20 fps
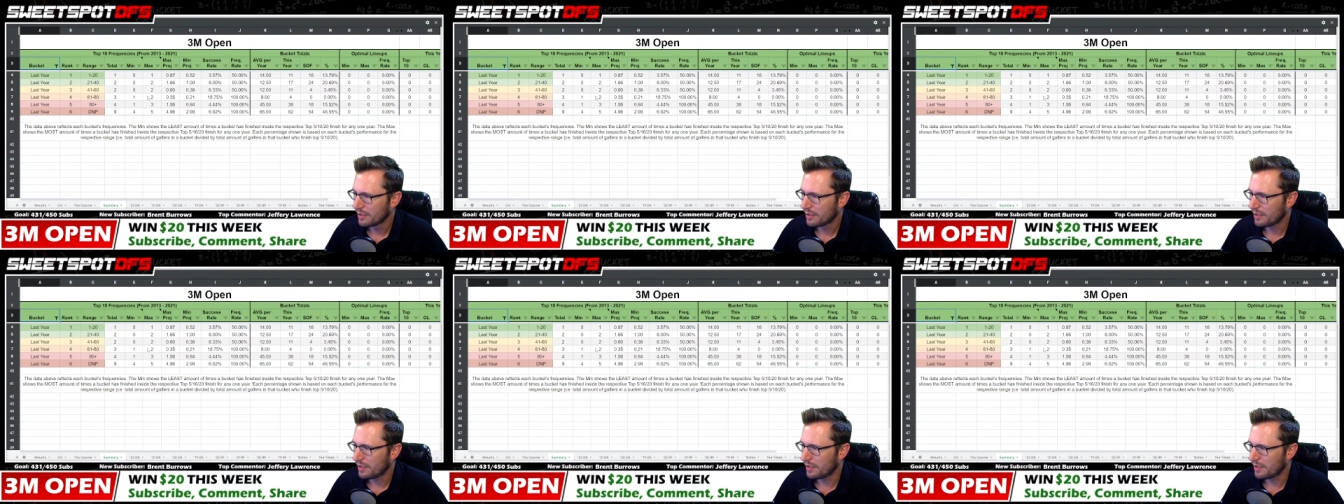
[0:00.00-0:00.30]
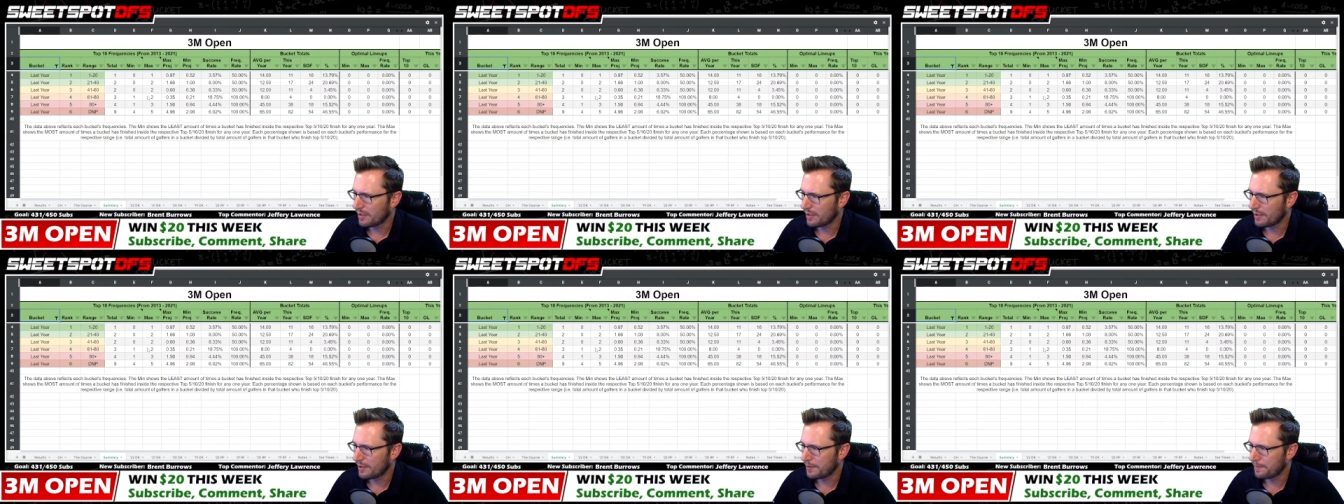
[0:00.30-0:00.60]

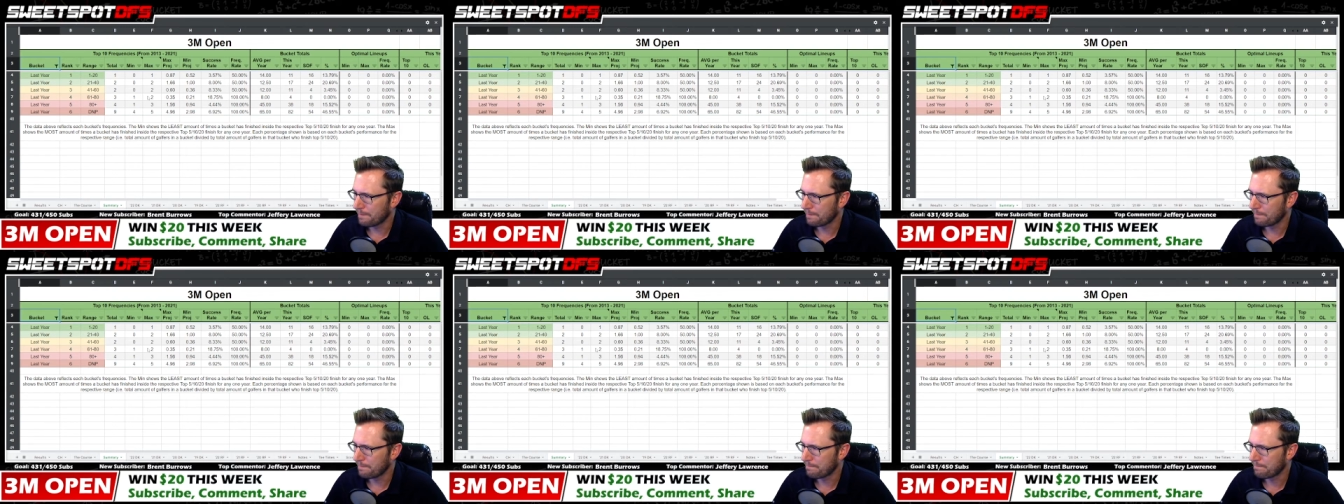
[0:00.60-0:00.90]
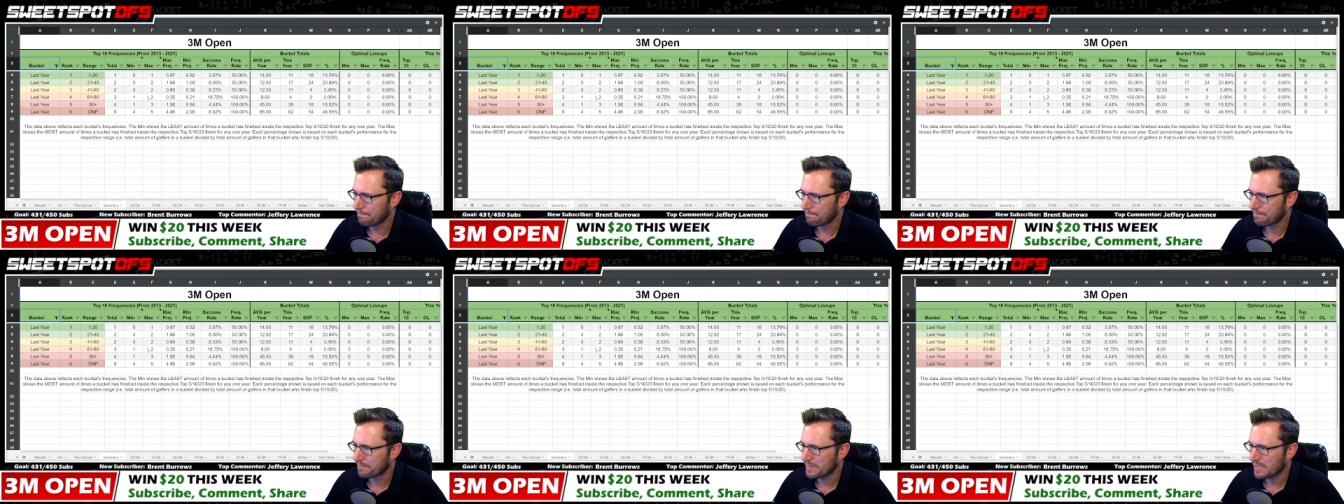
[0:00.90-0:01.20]
Um,
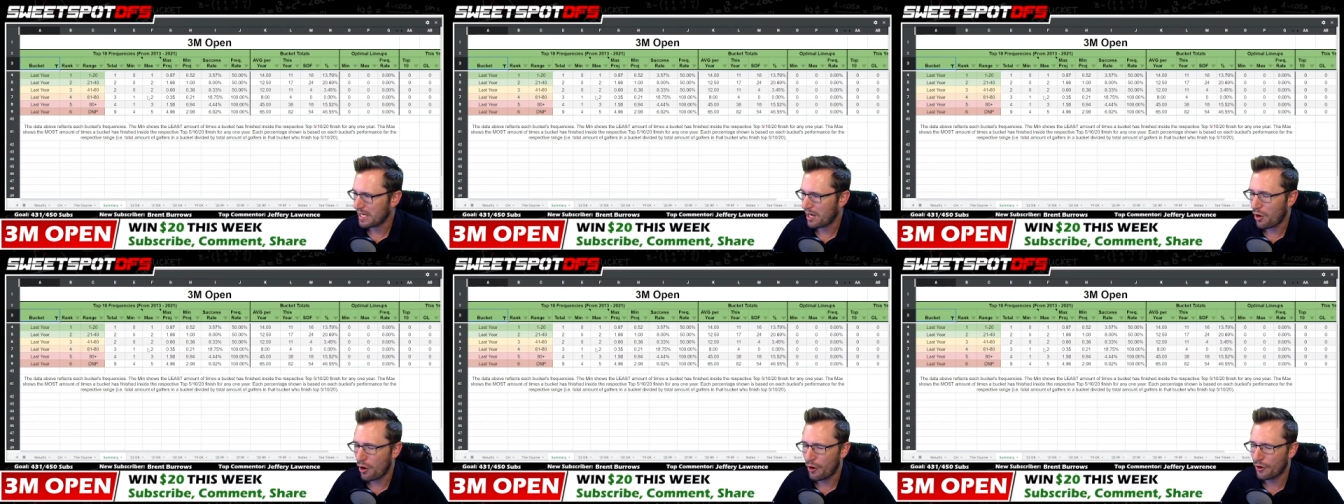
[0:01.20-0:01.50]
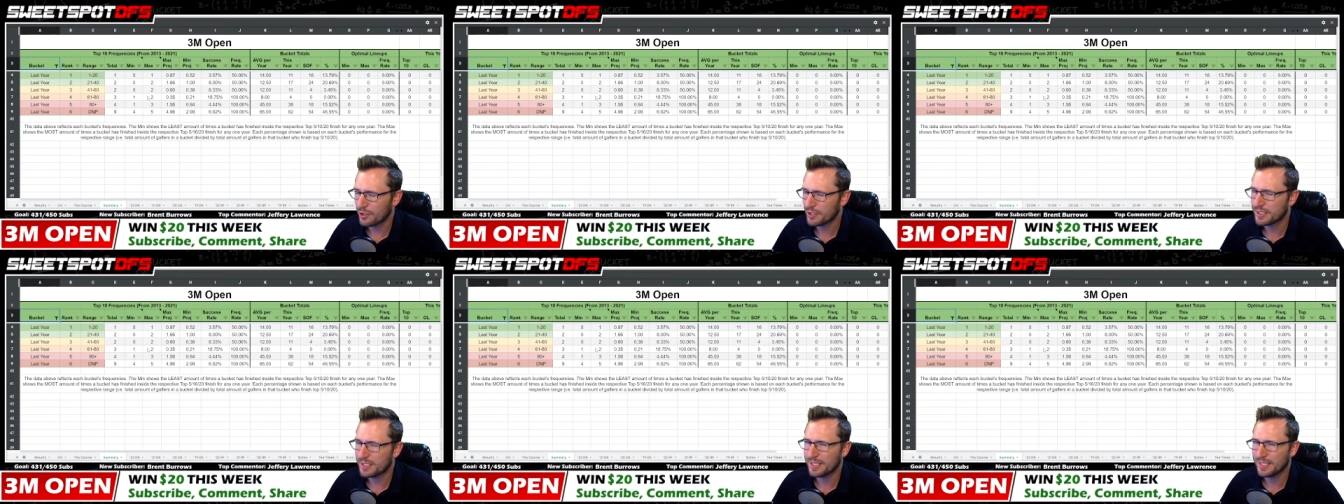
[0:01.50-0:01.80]

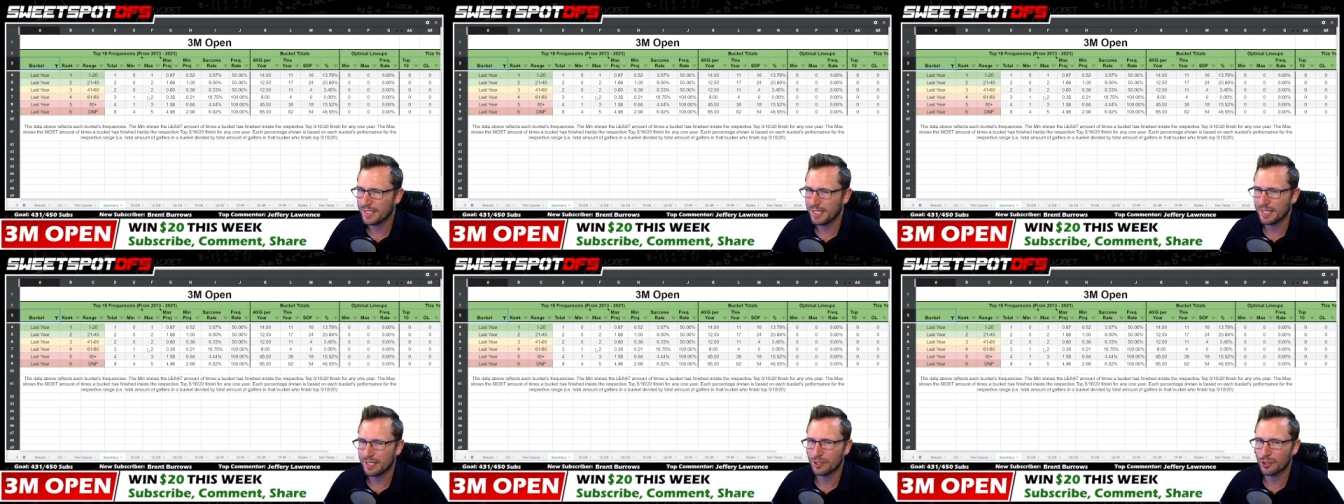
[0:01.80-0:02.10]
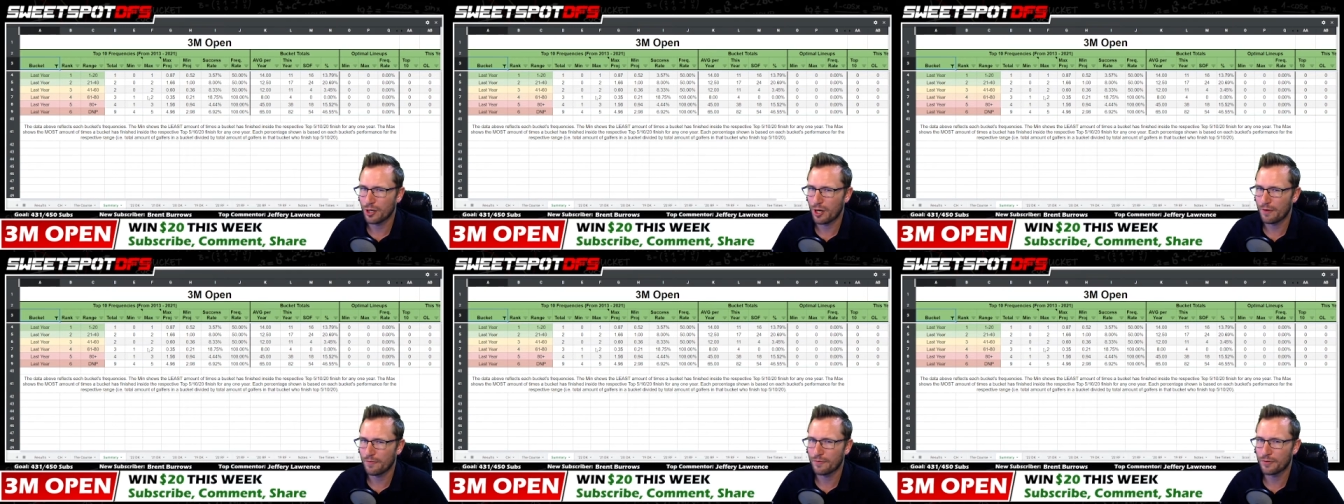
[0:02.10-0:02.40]
hard to get
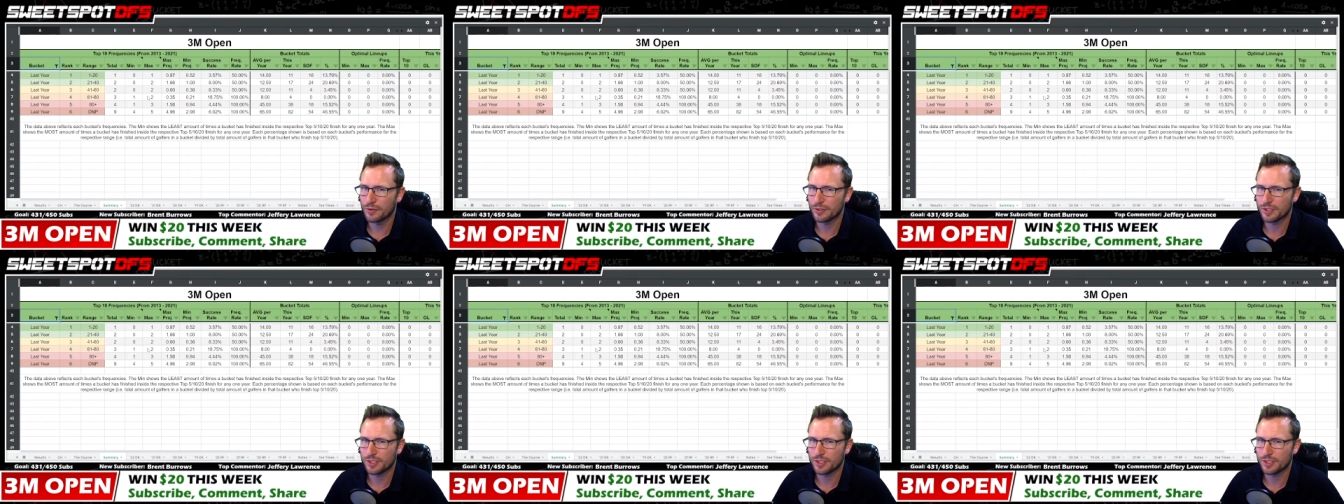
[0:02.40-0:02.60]
golfers